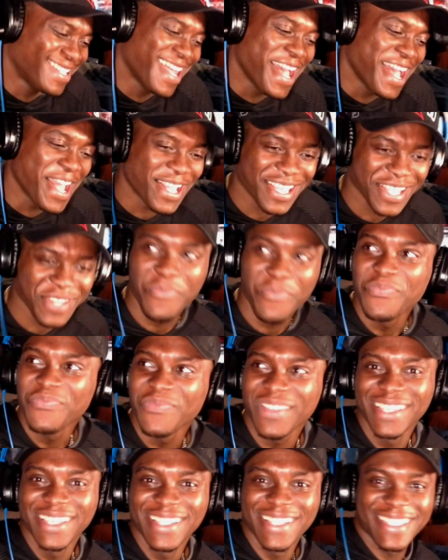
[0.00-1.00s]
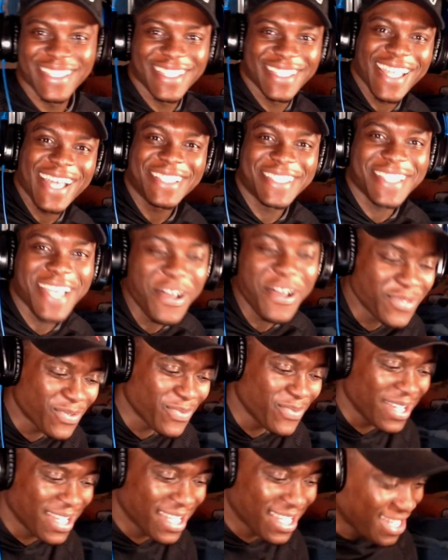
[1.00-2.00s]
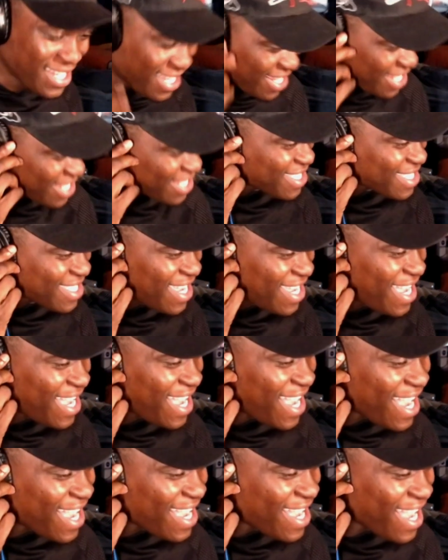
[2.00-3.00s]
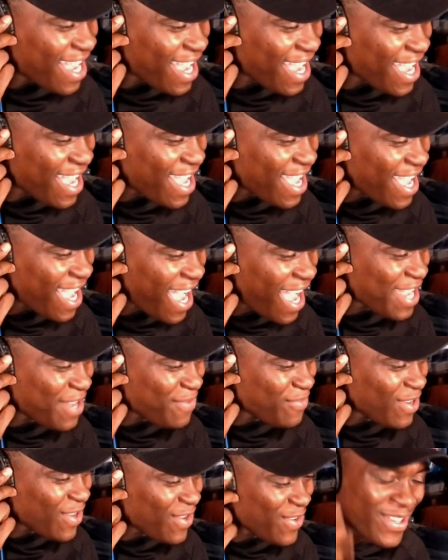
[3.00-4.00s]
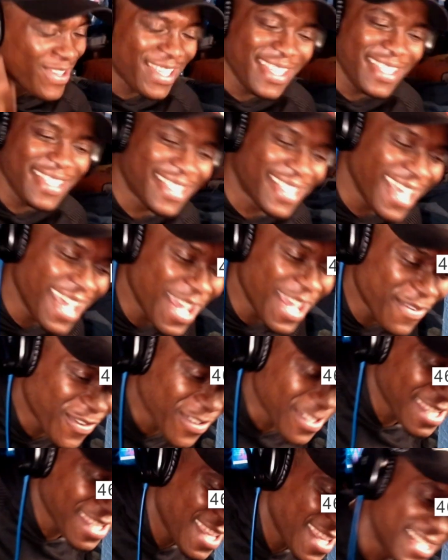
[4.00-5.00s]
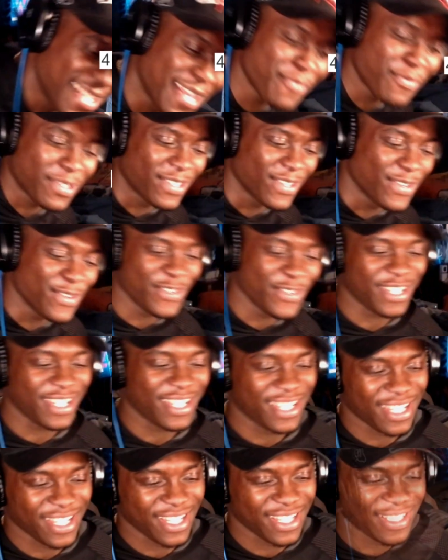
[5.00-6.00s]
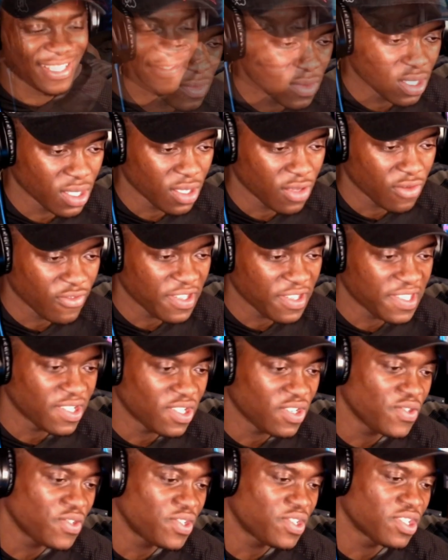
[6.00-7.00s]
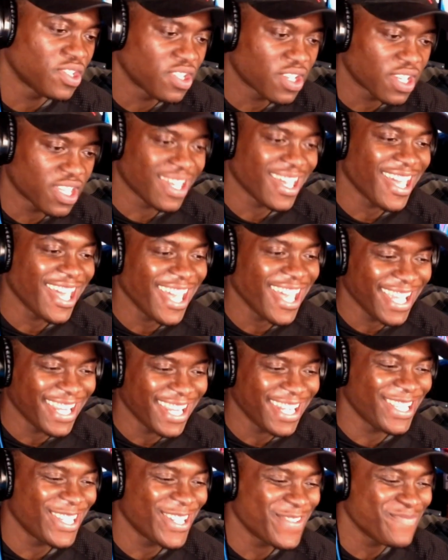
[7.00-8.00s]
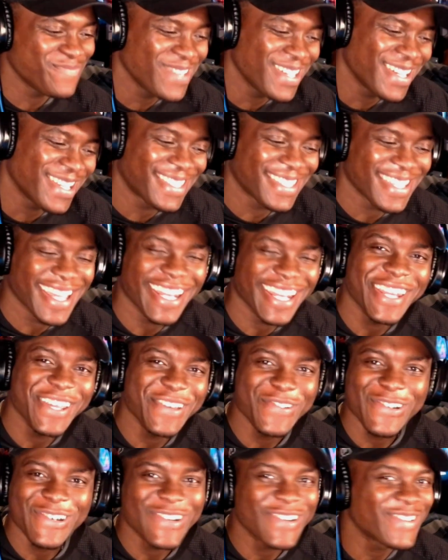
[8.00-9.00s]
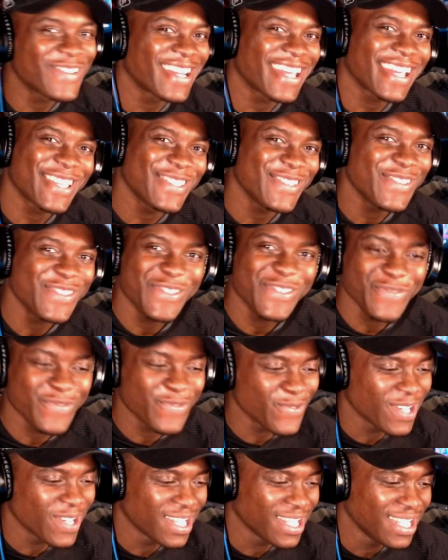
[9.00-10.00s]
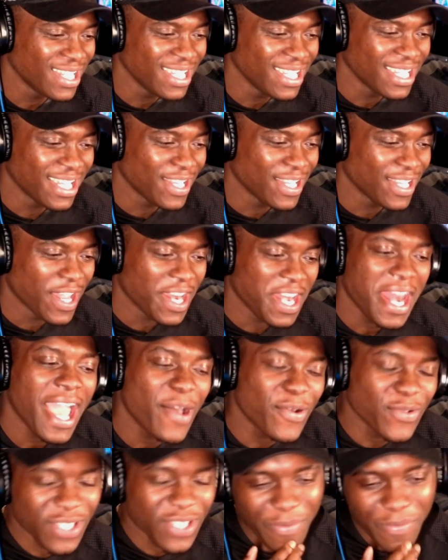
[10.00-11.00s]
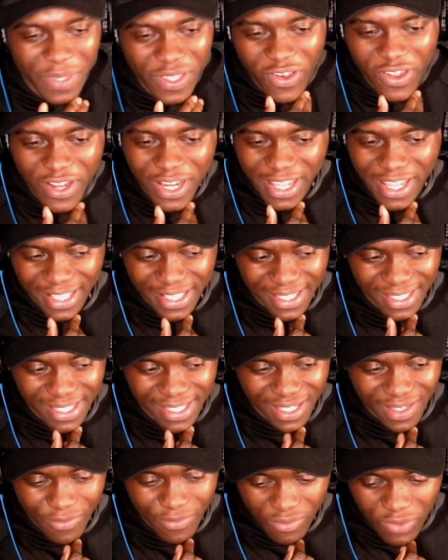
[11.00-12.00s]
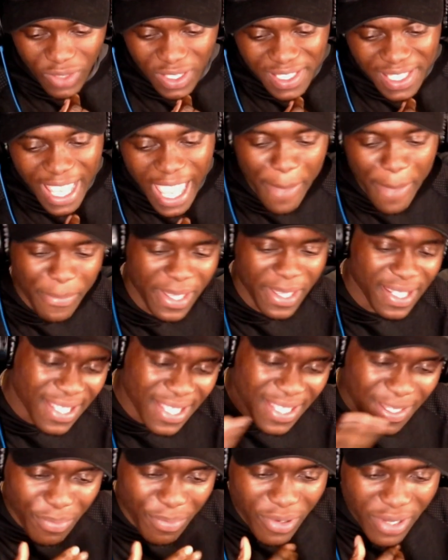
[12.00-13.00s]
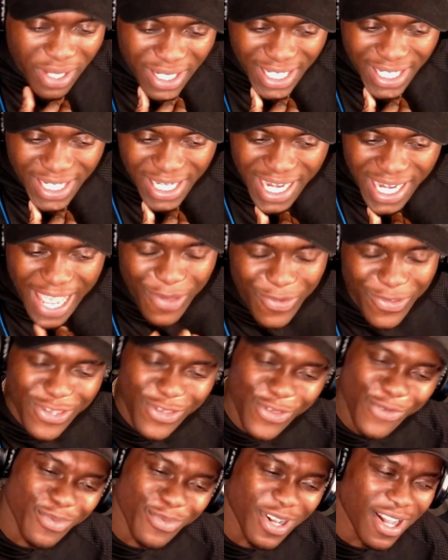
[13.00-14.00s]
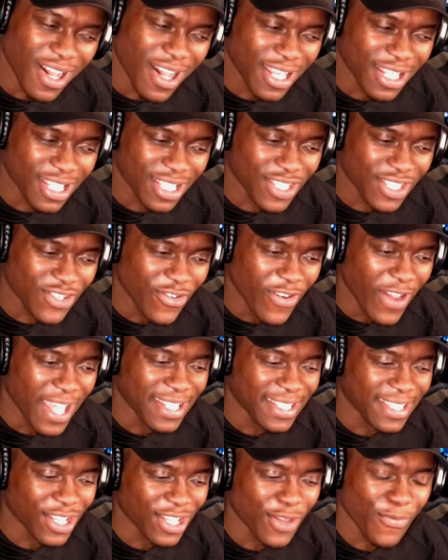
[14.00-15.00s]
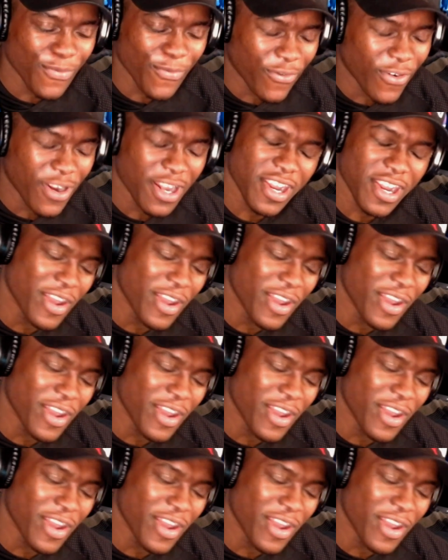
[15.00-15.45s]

Like that sounds weird. I am low key scared for today's episode. Resolution, okay. no cold like usual. Now, to be honest, was I a bit disappointed in how Yuma tried to confront